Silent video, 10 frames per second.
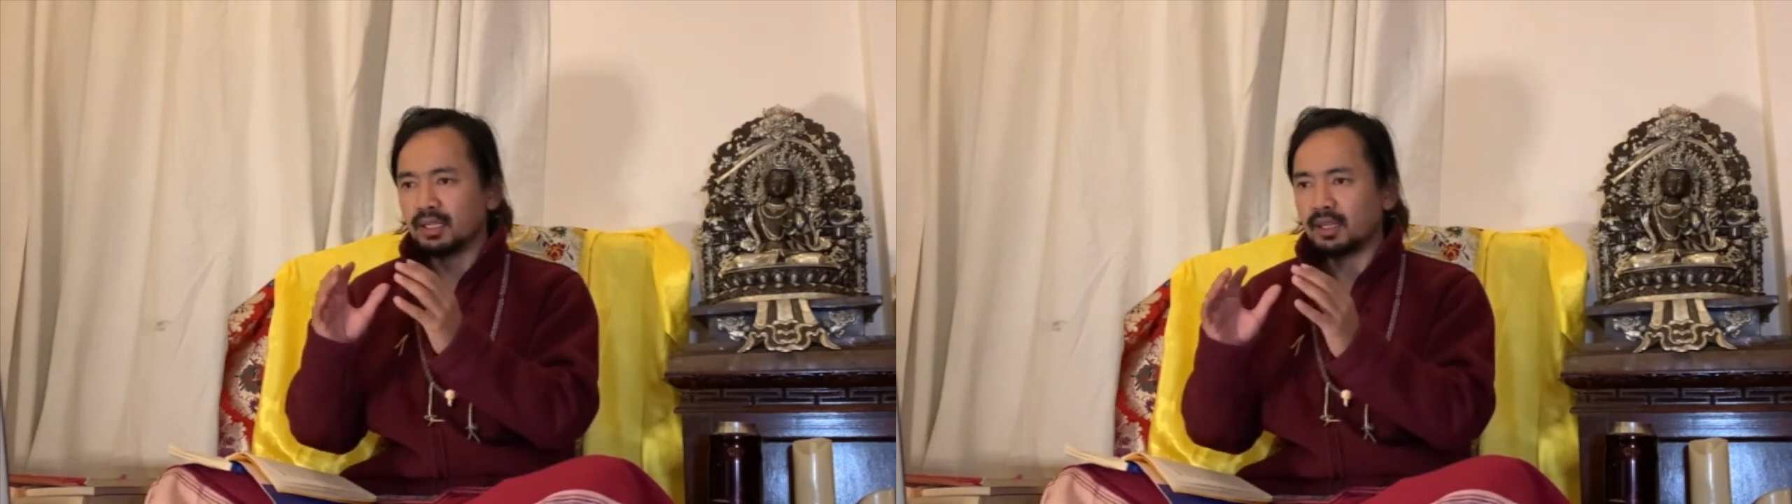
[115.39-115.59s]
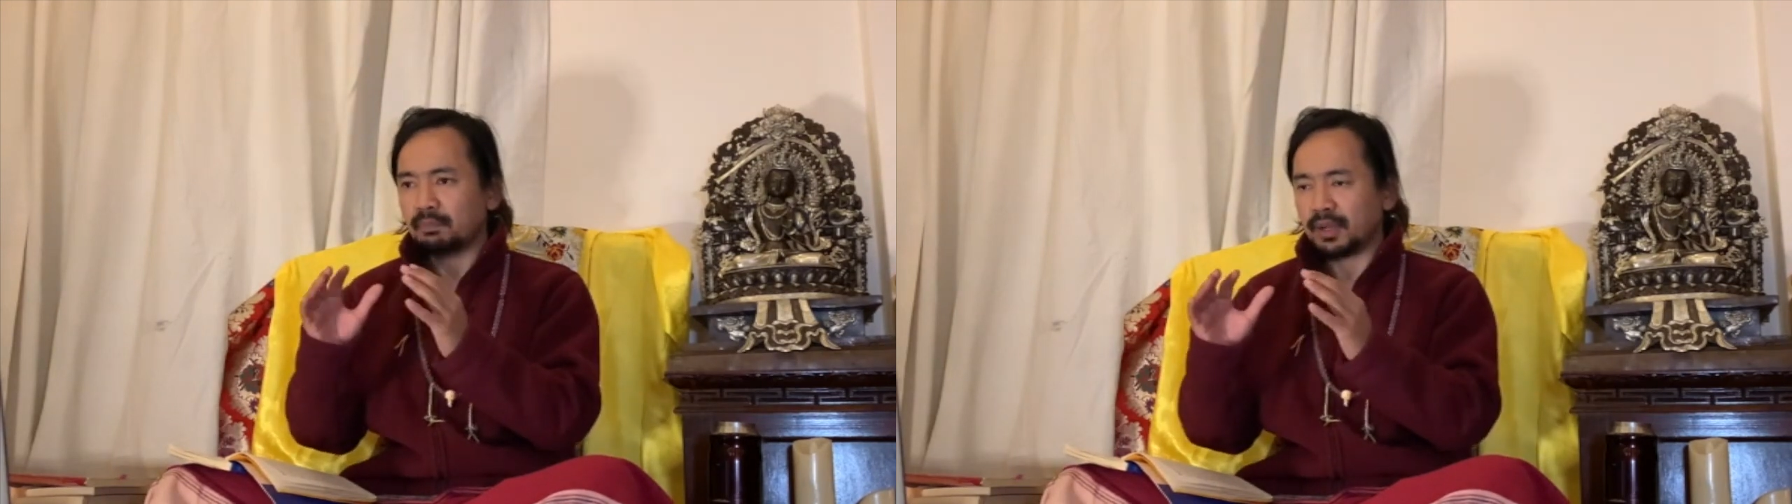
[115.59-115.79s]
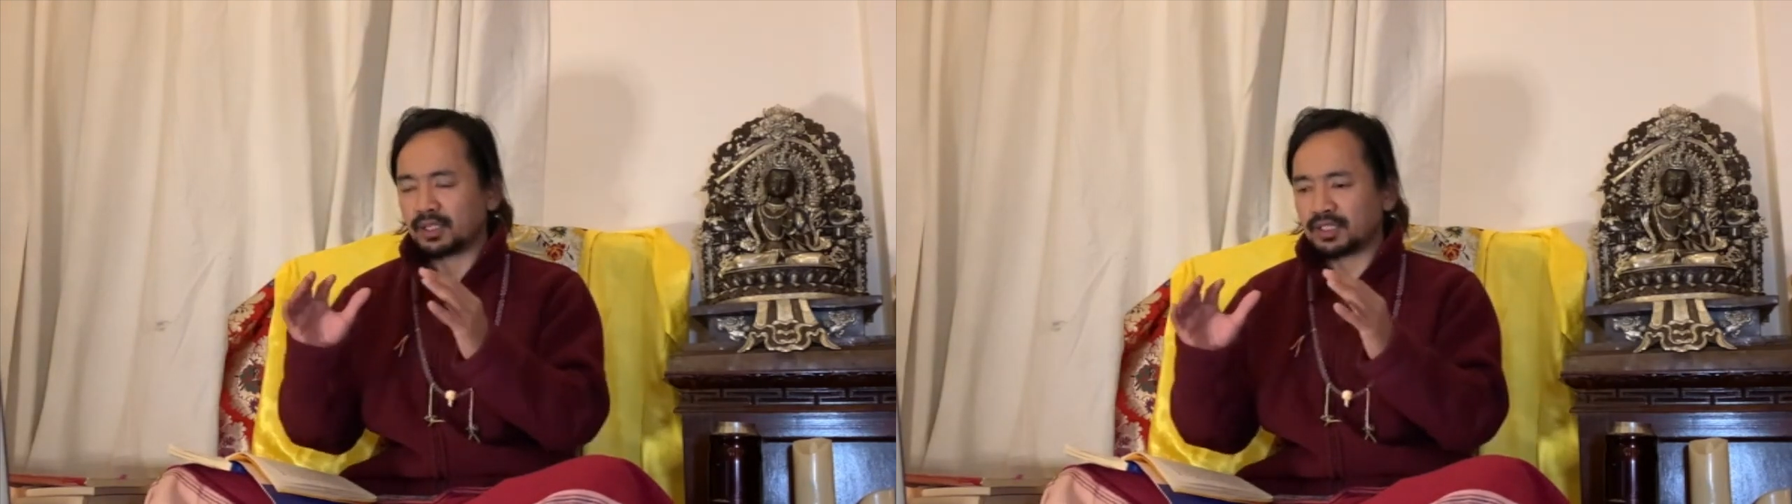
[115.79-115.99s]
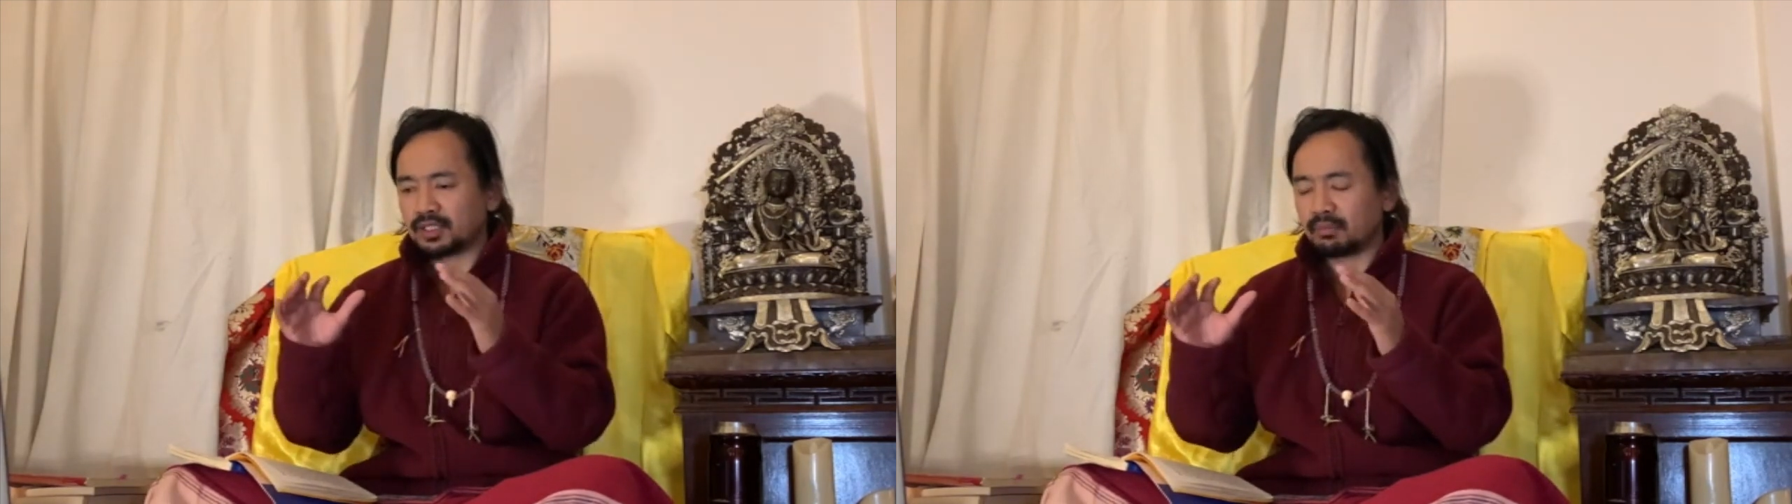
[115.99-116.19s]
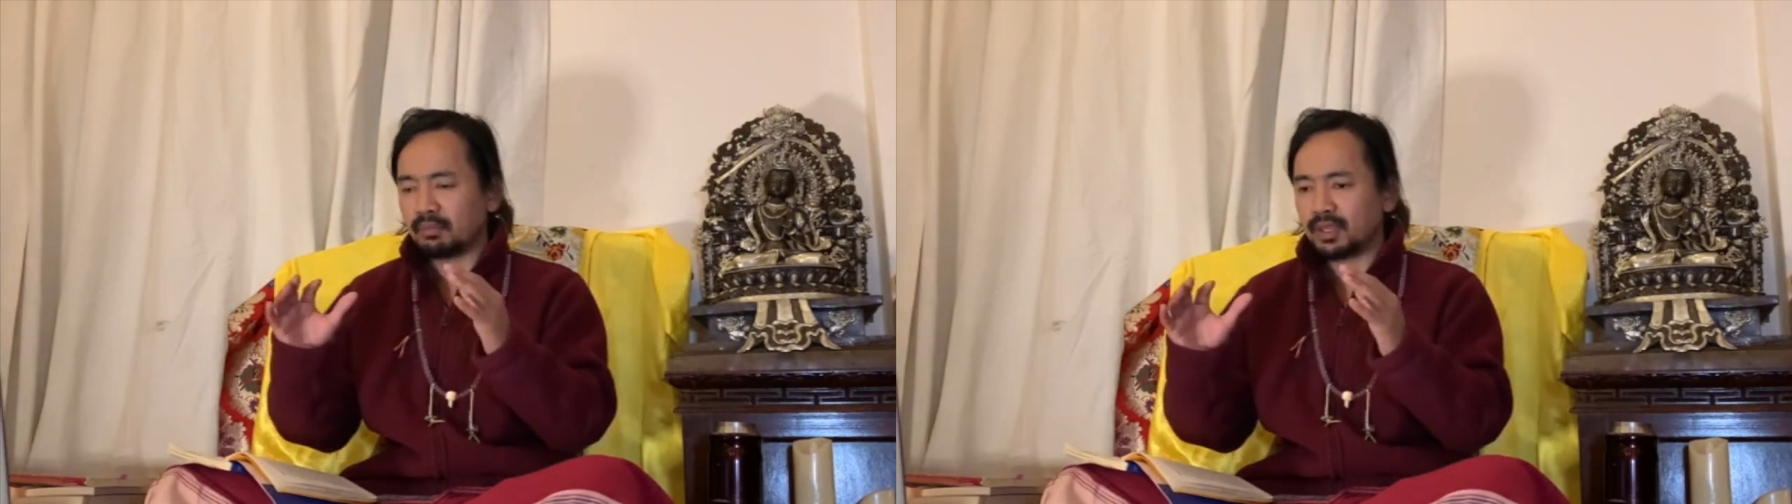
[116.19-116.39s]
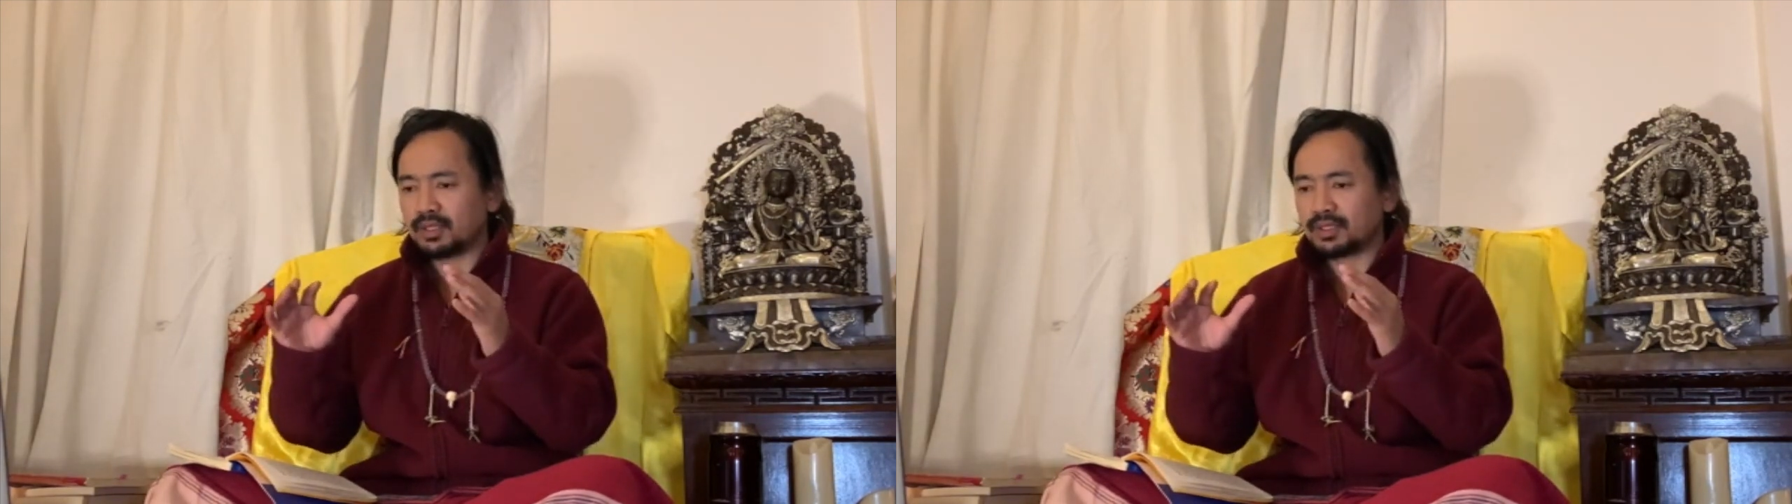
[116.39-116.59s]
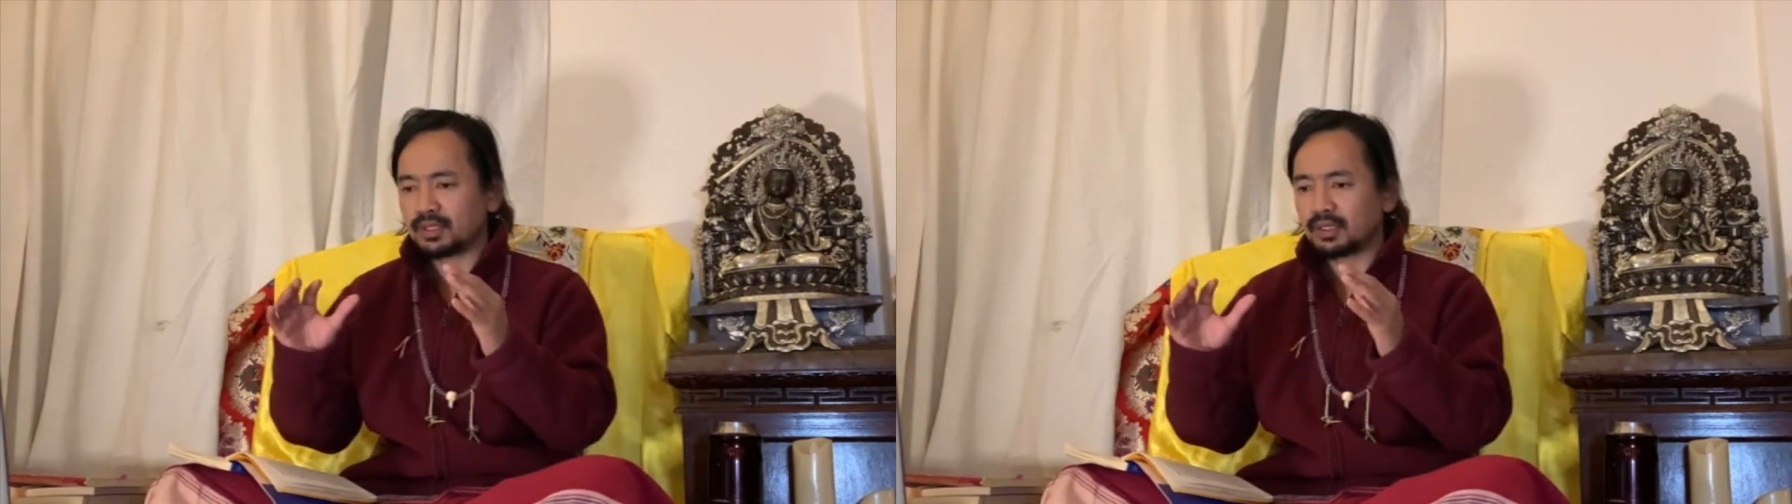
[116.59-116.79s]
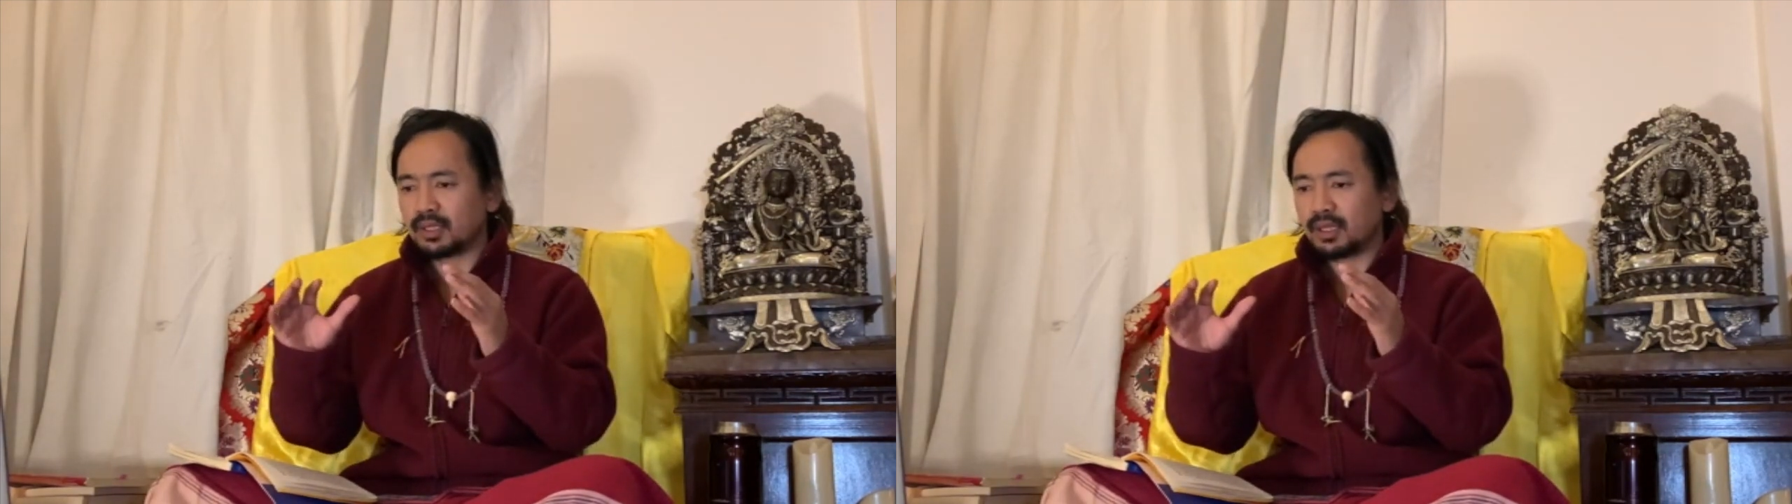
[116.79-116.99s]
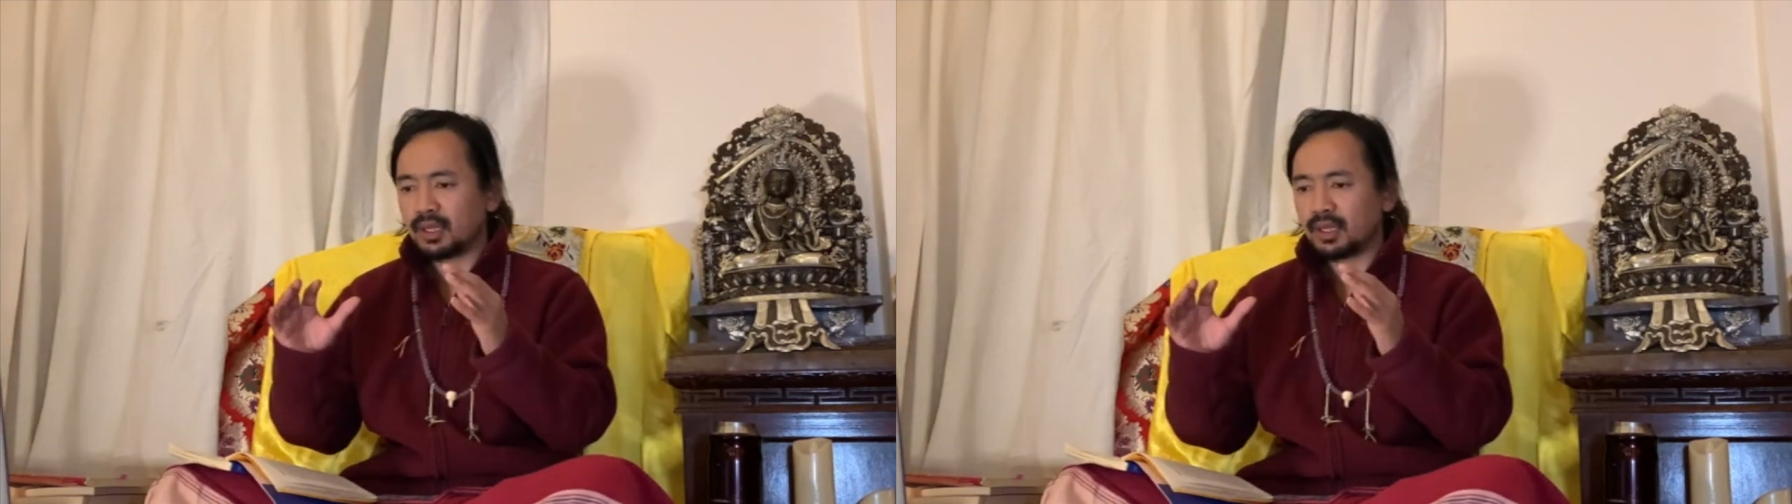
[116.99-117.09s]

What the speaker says: lay practitioner manager.